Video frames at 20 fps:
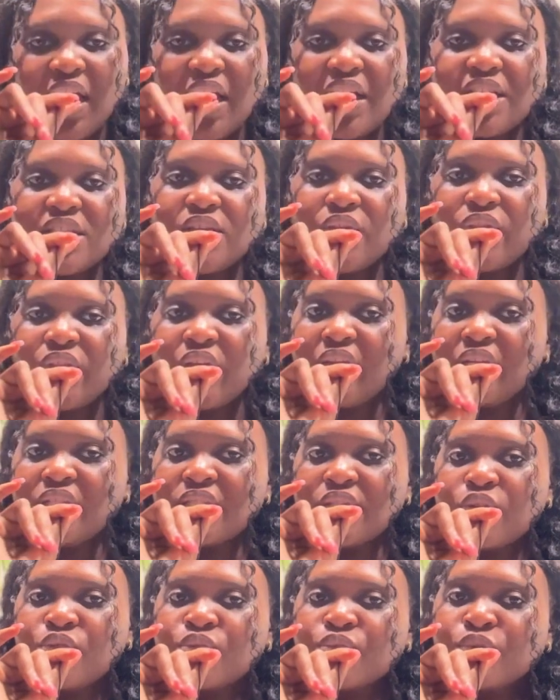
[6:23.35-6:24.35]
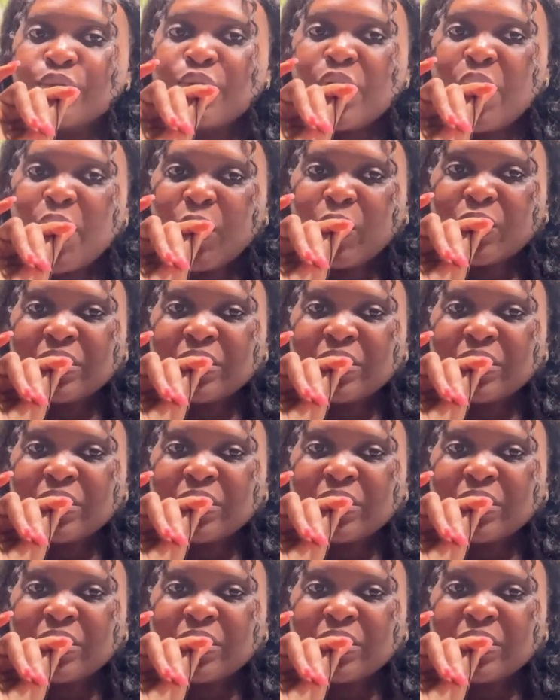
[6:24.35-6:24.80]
So there is a rule called